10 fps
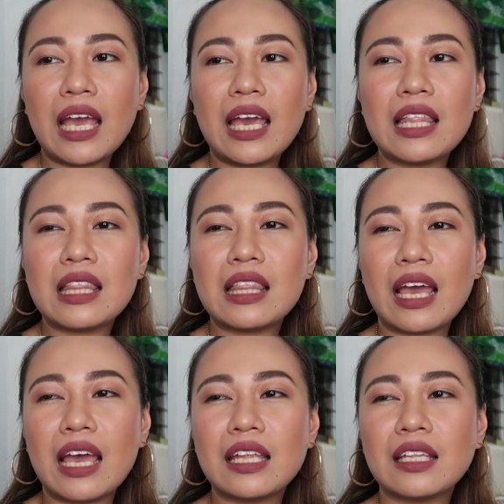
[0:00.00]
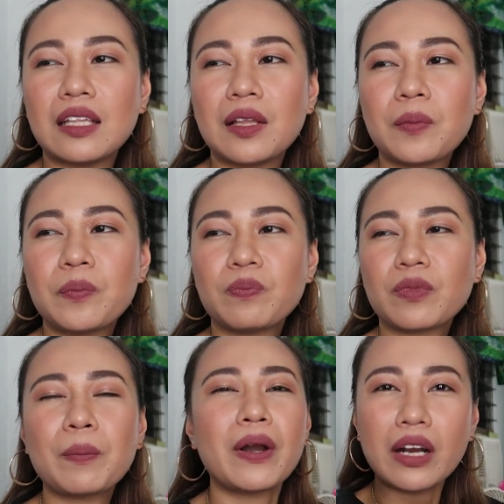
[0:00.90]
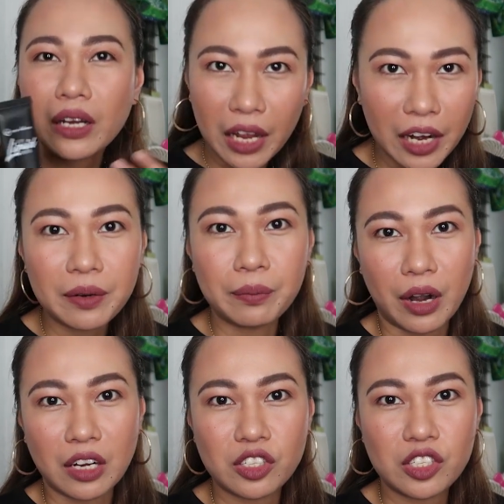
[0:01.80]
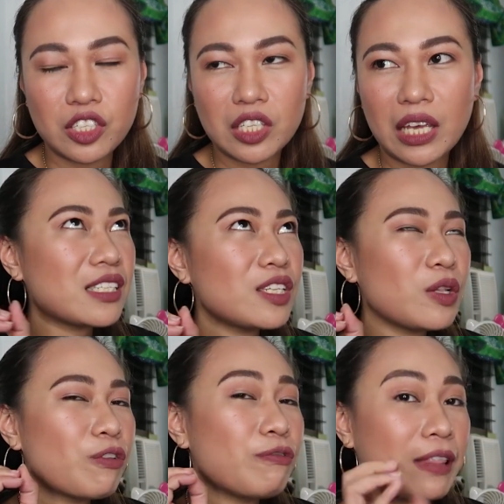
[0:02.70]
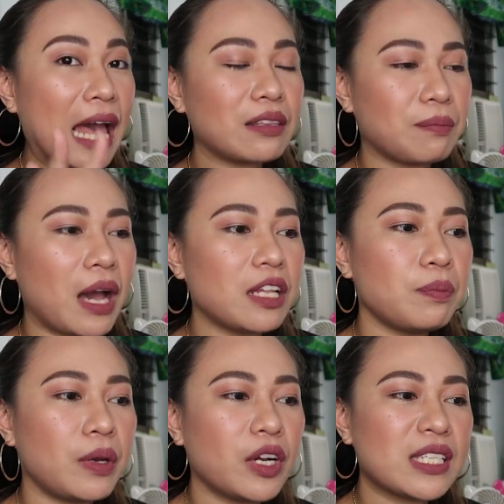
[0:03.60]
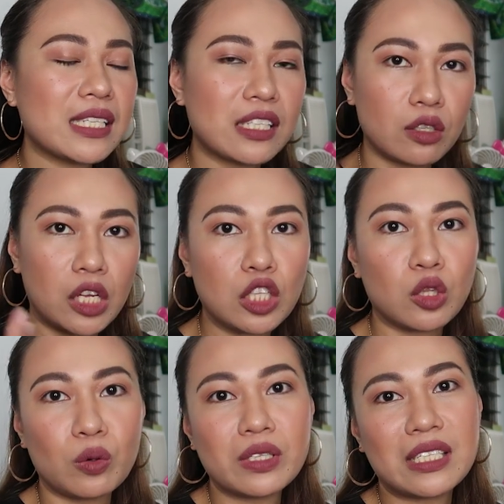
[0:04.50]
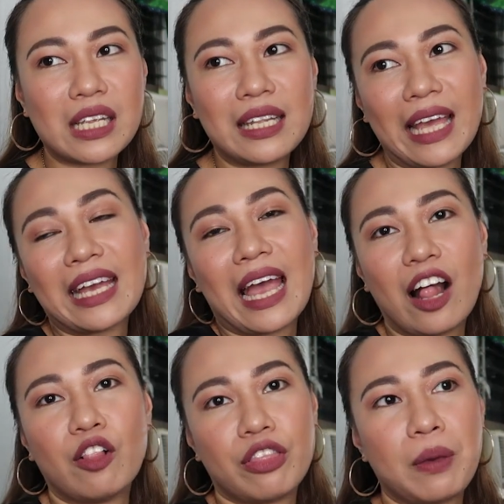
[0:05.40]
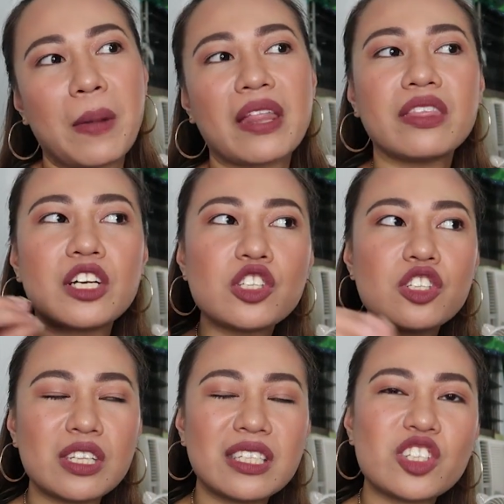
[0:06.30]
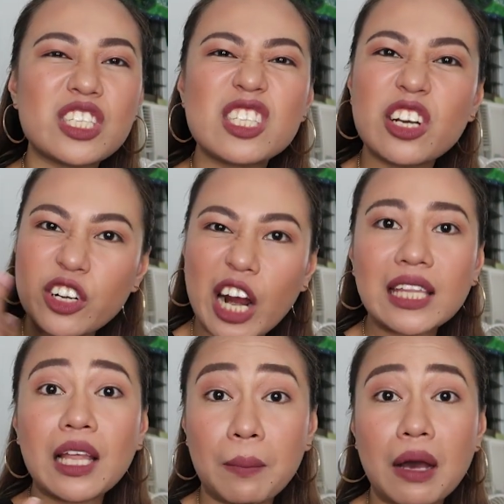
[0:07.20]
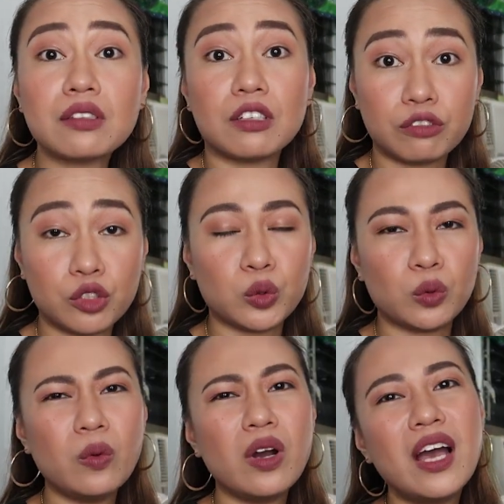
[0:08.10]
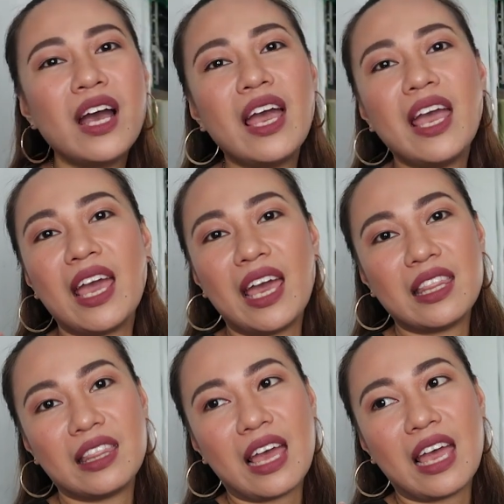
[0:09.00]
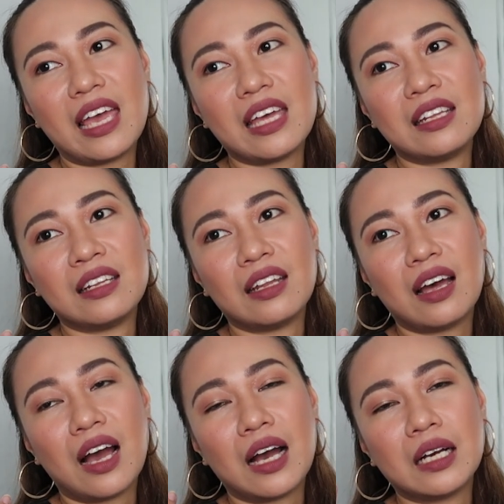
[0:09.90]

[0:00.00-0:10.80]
and then parang airbrushed. Doesn't look flat matte, but it looks like a healthy matte. There's just the right amount of dew, and then